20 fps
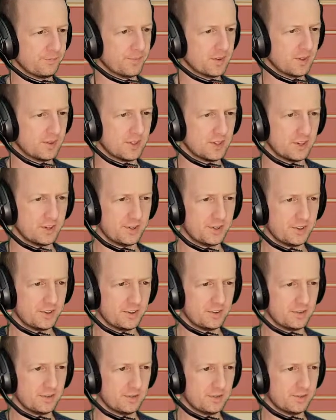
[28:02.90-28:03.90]
Is that
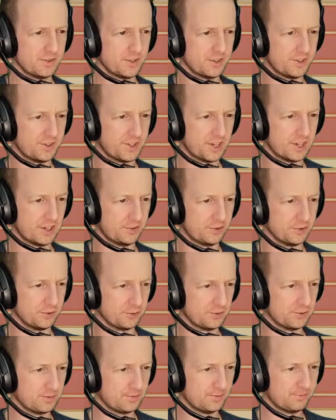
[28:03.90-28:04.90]
what's that?
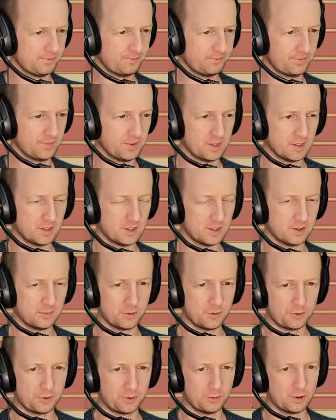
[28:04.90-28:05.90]
Dazzle. No, I'm
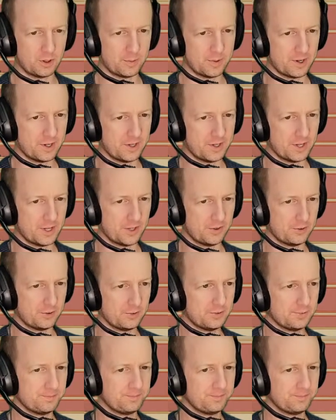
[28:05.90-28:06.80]
not too worried about a dazzle.